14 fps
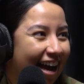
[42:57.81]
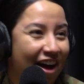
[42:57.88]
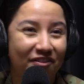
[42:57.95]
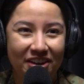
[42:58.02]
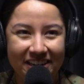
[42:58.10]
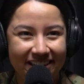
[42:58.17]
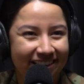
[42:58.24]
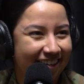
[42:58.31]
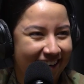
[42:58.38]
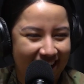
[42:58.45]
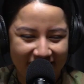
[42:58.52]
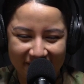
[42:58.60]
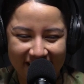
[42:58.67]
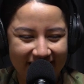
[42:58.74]

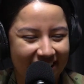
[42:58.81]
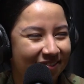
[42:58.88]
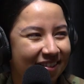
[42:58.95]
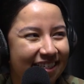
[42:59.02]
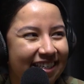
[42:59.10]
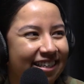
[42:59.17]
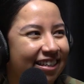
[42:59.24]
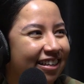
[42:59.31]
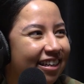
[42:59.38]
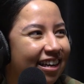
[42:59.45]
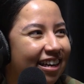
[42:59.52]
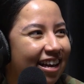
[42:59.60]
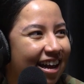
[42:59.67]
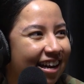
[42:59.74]
I'm still
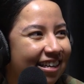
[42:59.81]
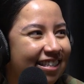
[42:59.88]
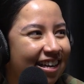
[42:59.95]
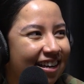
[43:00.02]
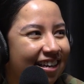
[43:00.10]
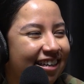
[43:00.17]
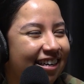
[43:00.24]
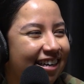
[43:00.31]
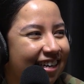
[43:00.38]
excelling at